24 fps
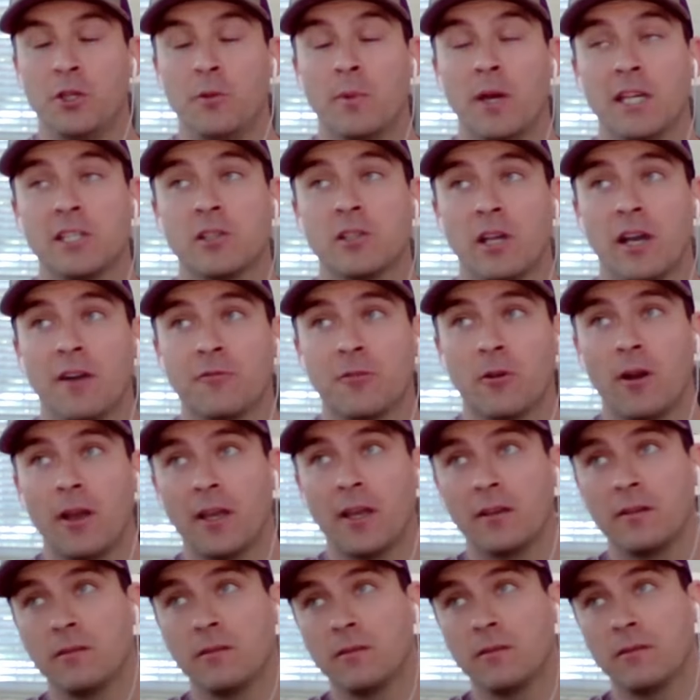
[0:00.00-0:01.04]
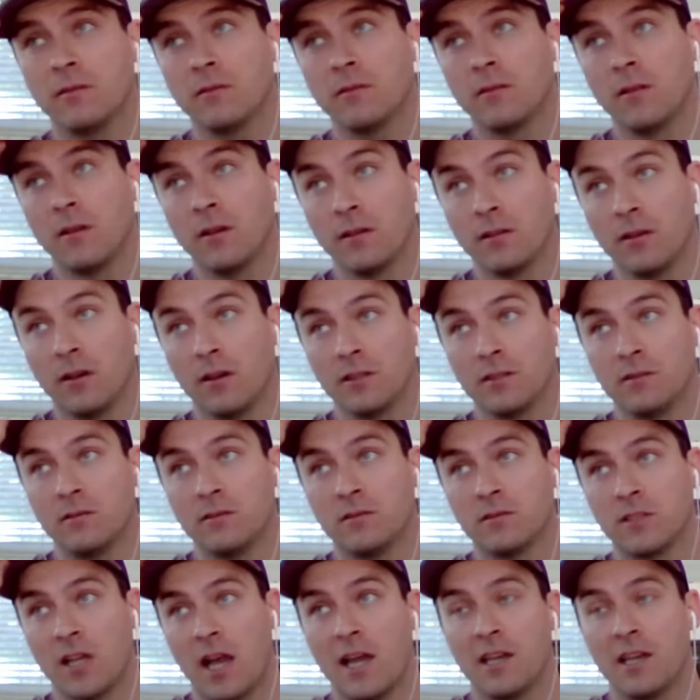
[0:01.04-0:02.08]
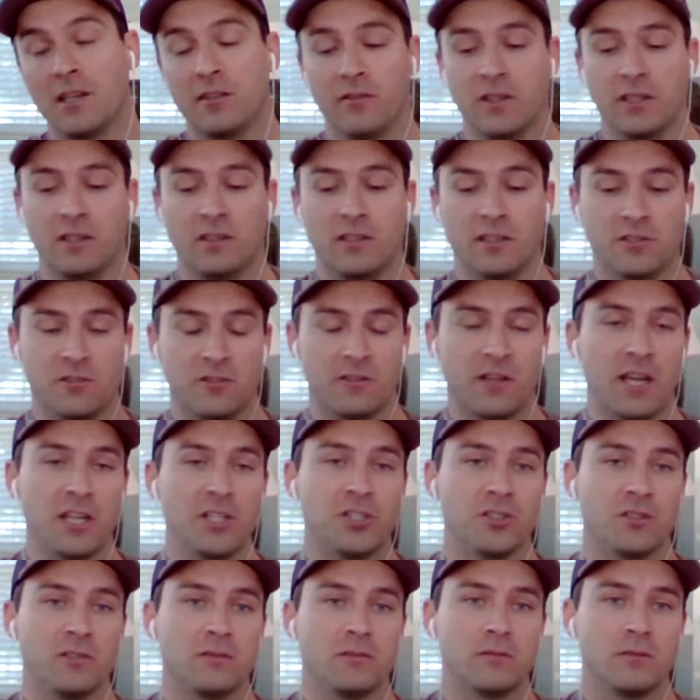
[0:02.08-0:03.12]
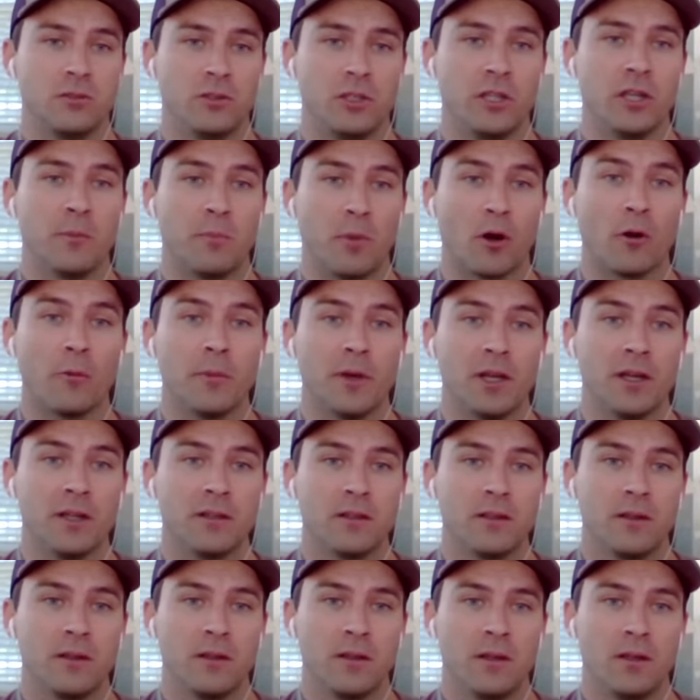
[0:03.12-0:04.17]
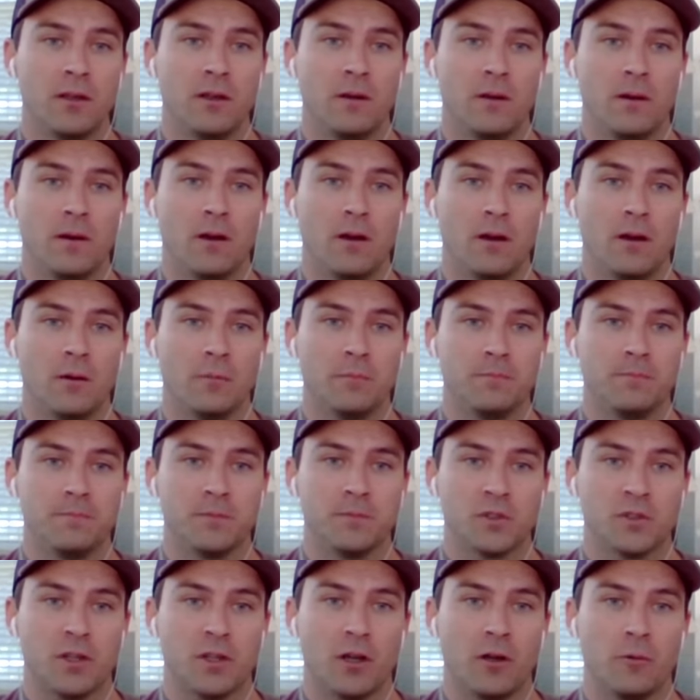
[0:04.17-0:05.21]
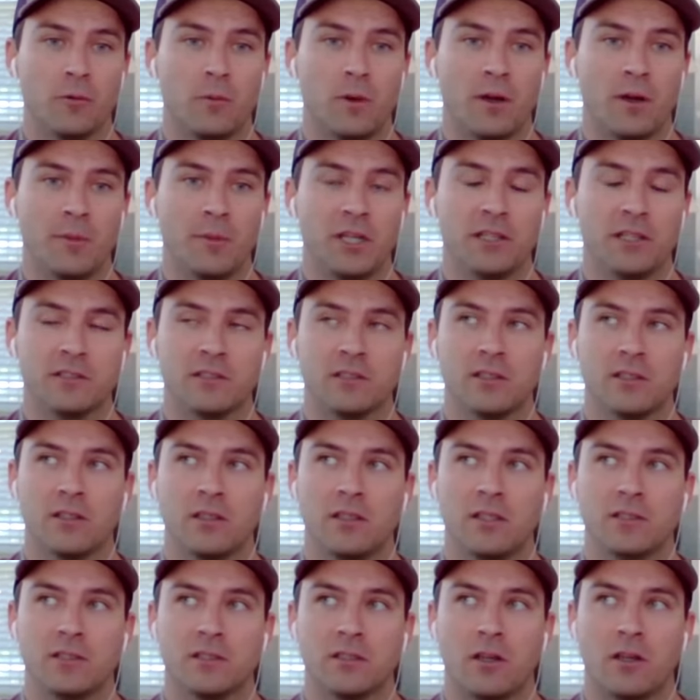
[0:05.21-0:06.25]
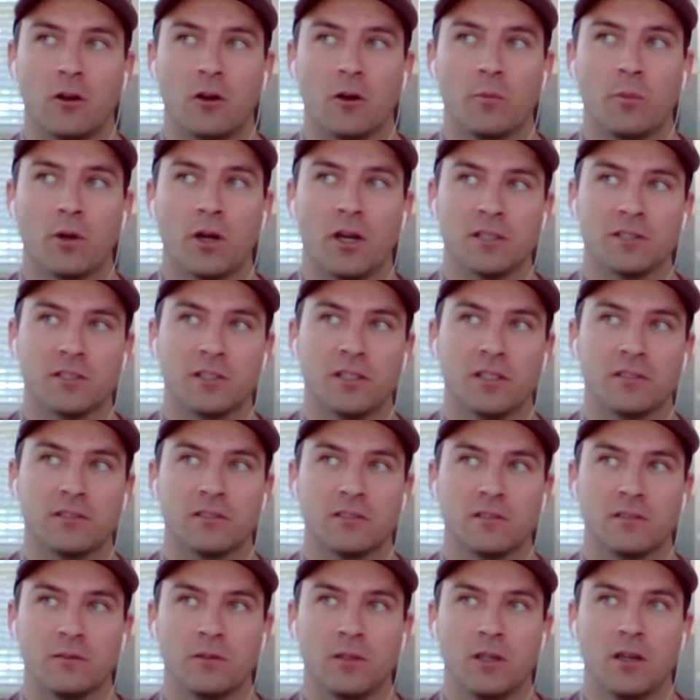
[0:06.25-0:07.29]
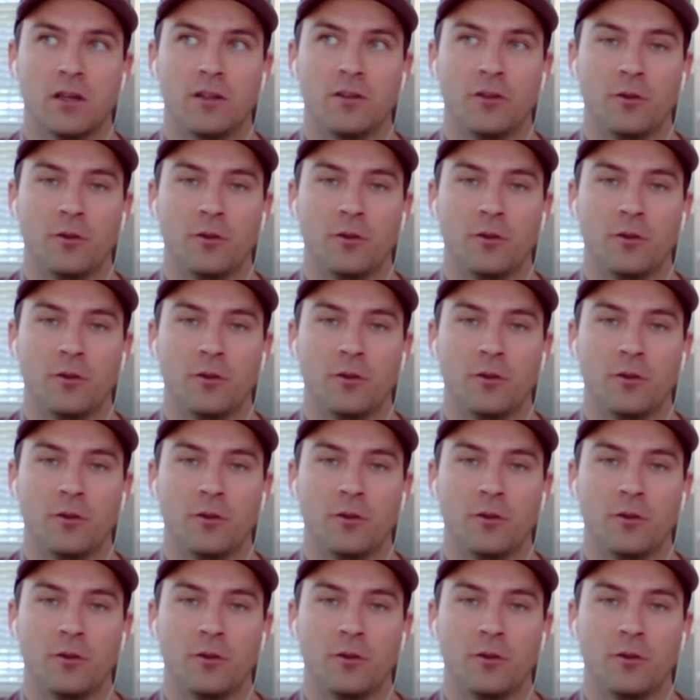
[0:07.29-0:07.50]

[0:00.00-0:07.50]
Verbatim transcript: I mean, you basically have to write a scientific dissertation to get a permit. Um, so I mean, it's a it's a hard process.